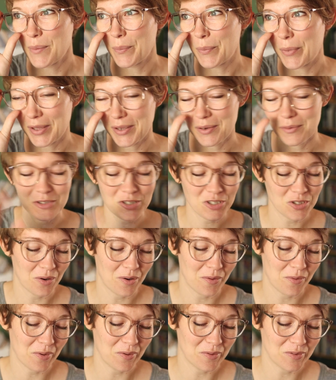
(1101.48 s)
Playing with
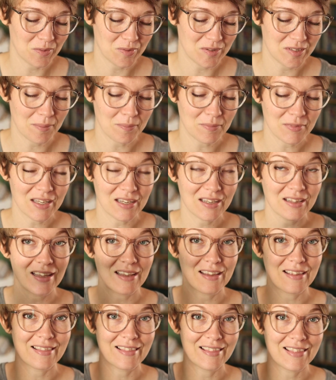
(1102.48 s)
short rows with something
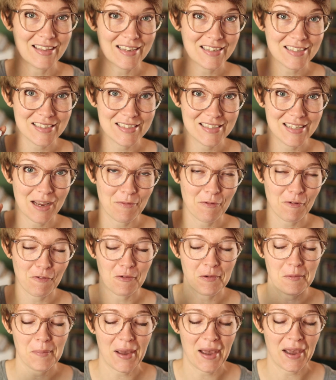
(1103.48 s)
like this type of
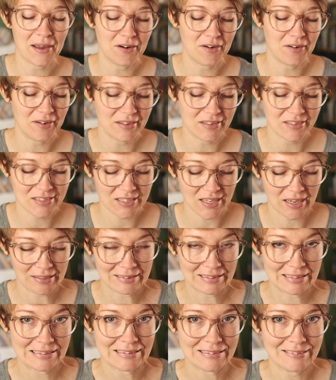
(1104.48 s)
a pattern is kind
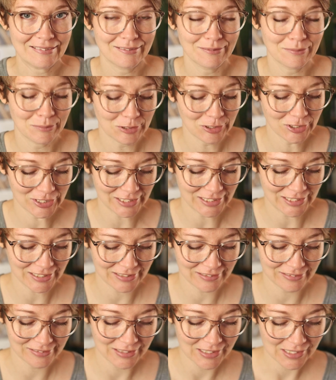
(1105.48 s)
of like, oh
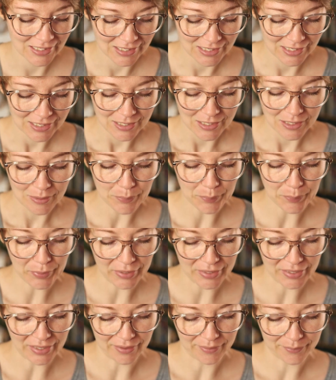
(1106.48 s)
boy.
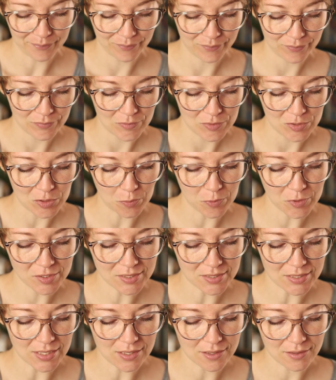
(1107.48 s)
But yeah, so we'll
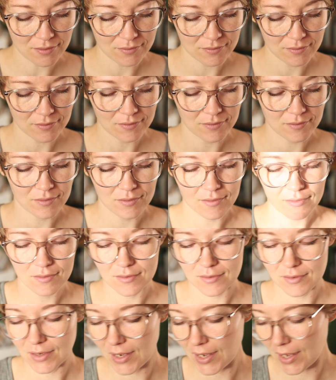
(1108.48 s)
see.
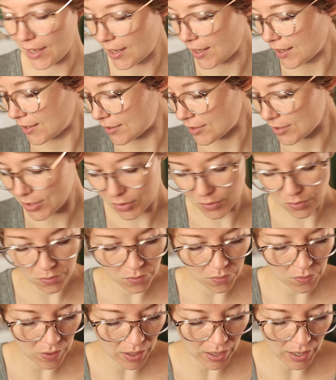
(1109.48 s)
And
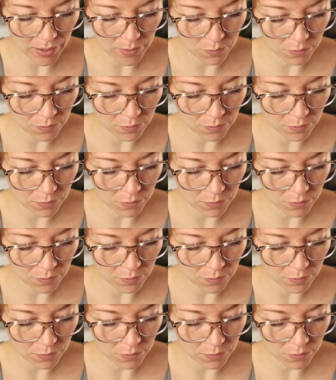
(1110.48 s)
so I